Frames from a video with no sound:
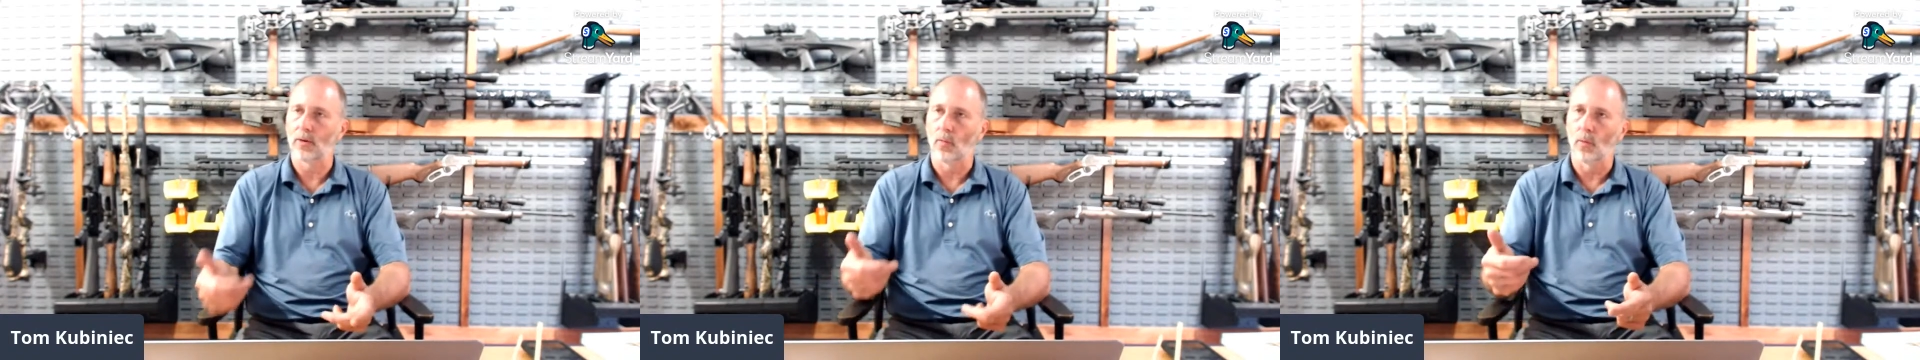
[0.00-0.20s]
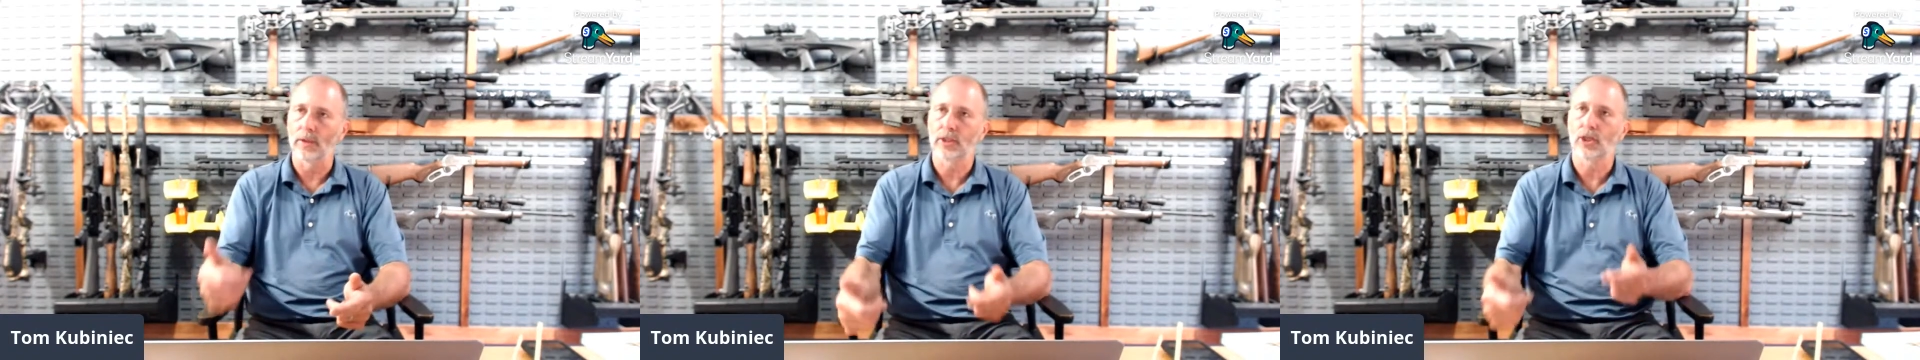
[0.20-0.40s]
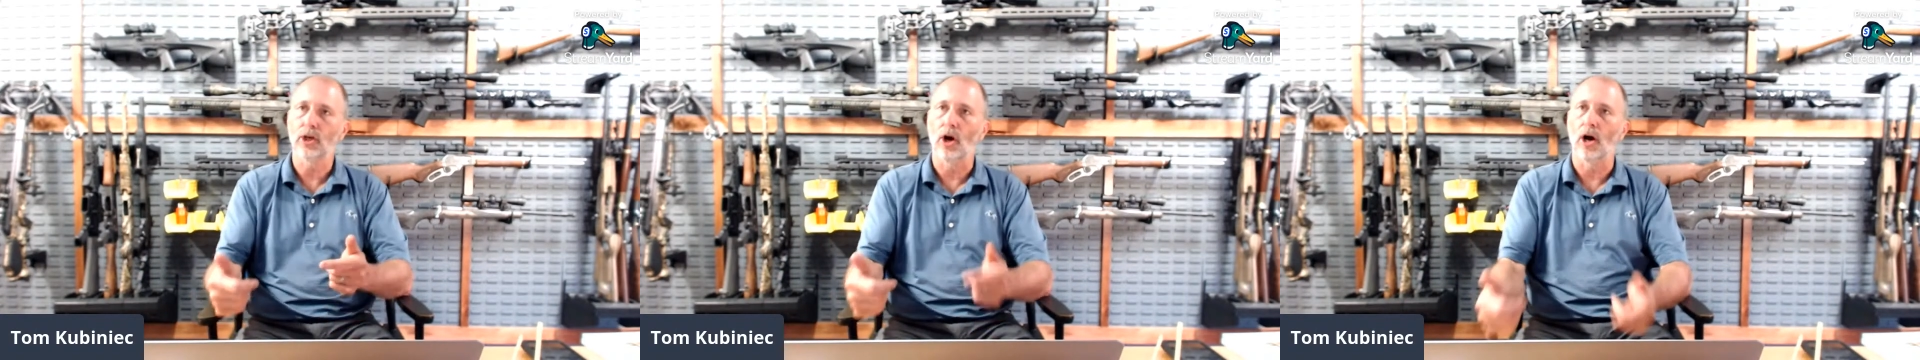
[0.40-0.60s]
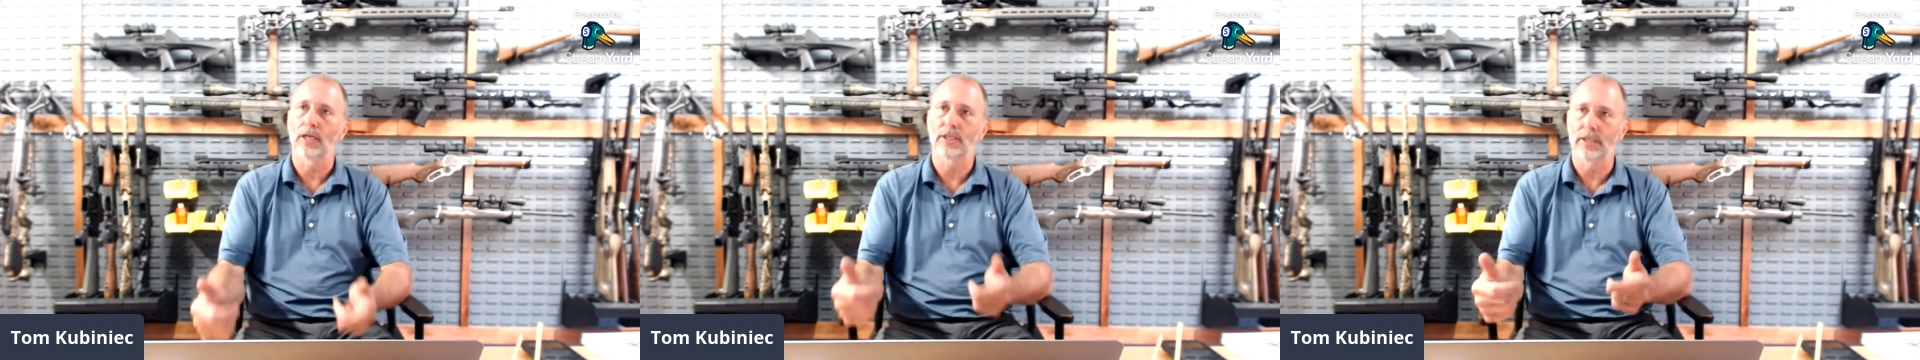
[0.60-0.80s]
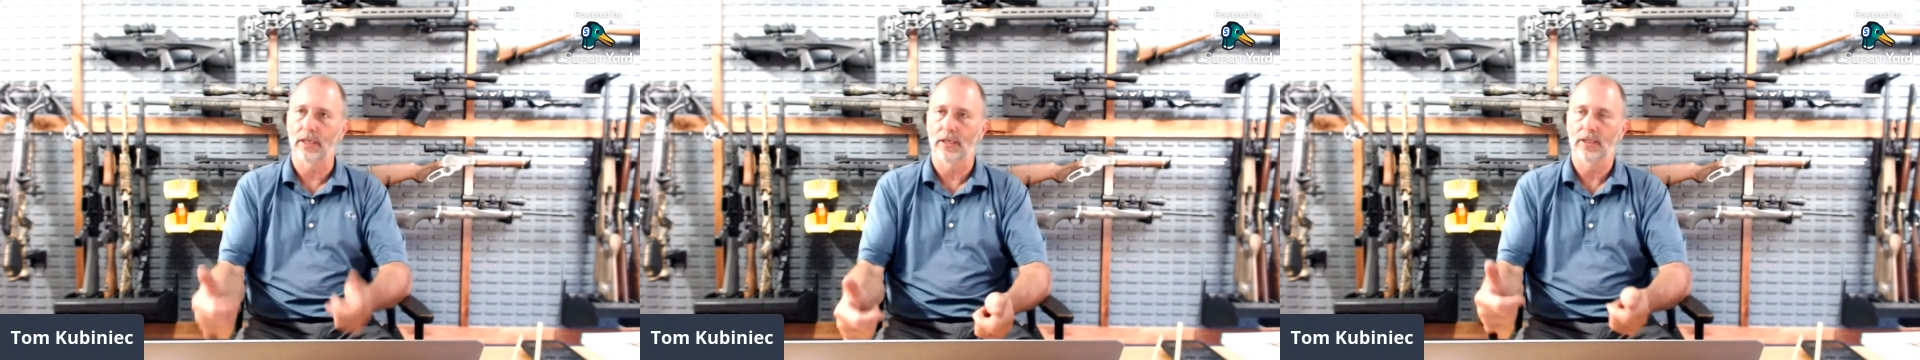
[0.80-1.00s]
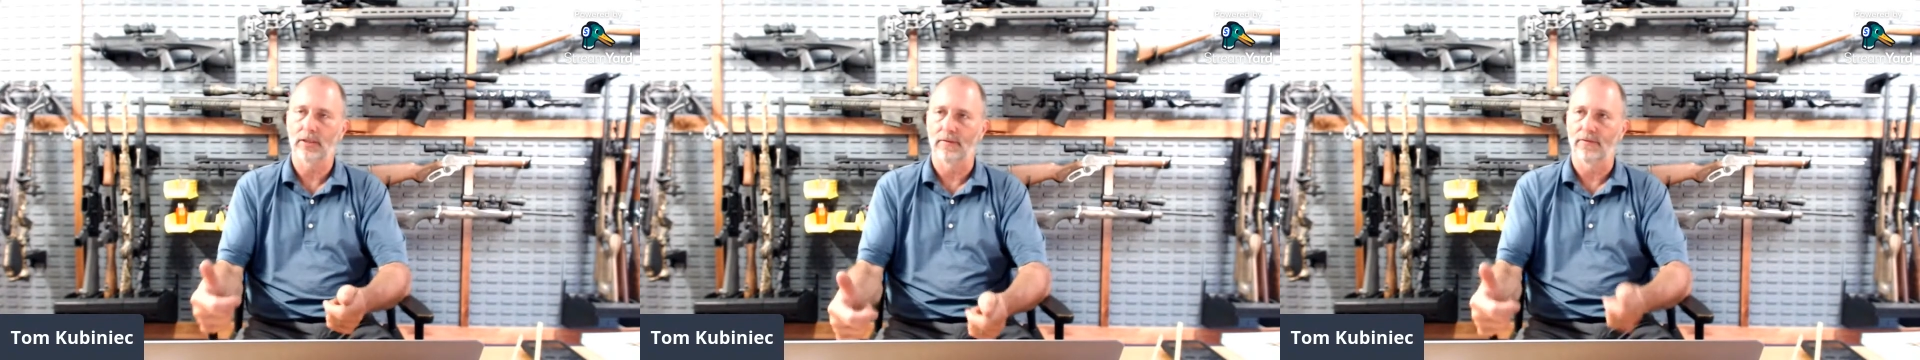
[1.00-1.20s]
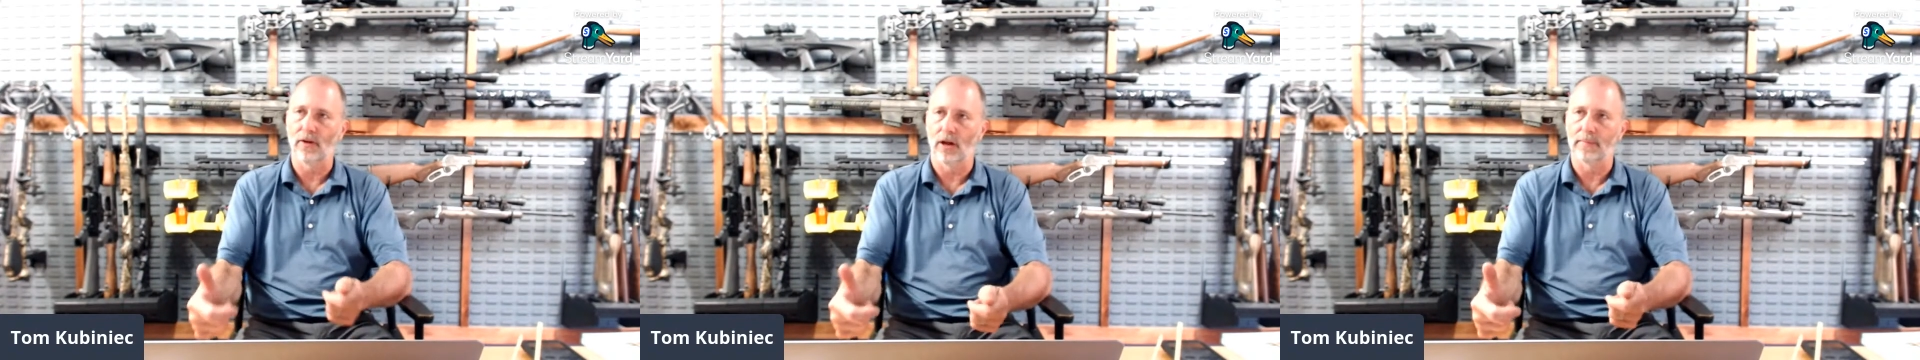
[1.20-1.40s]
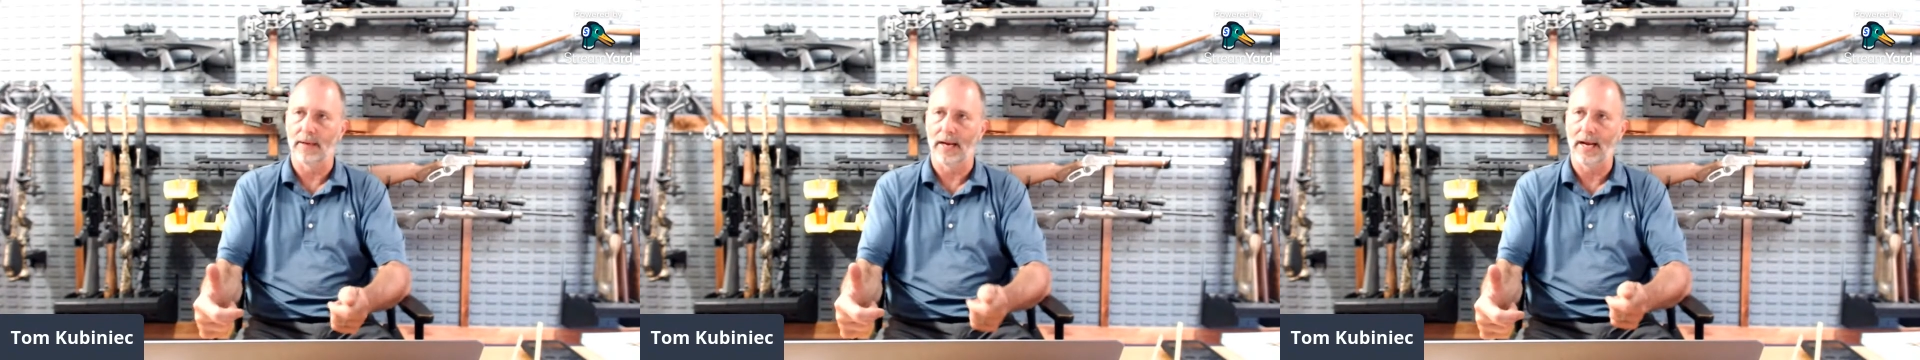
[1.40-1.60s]
what's causing us to
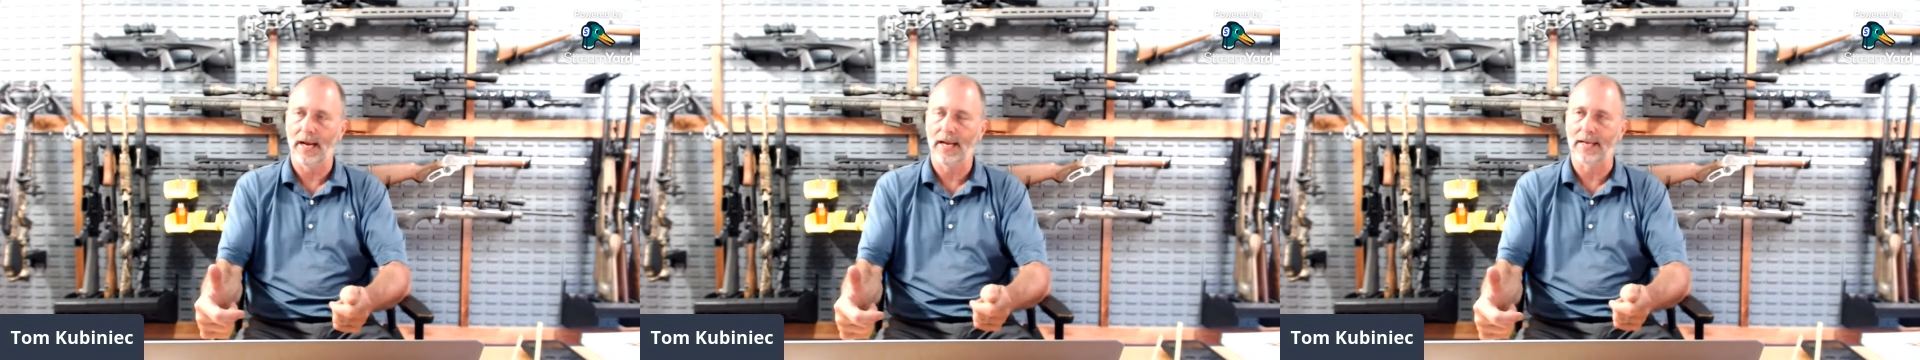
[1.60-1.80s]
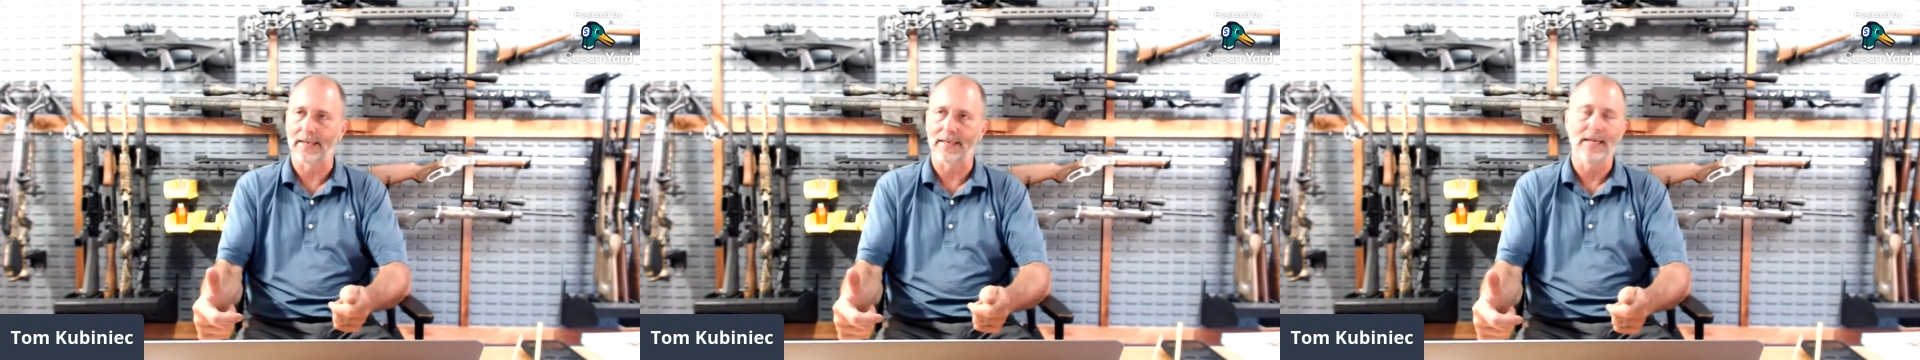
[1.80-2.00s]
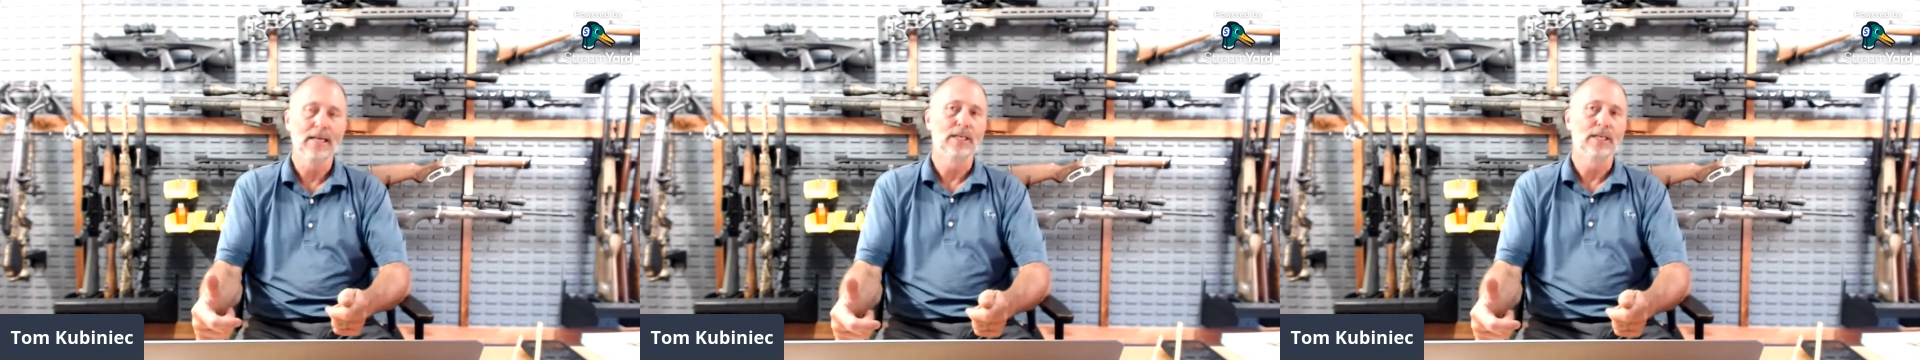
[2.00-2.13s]
fall behind,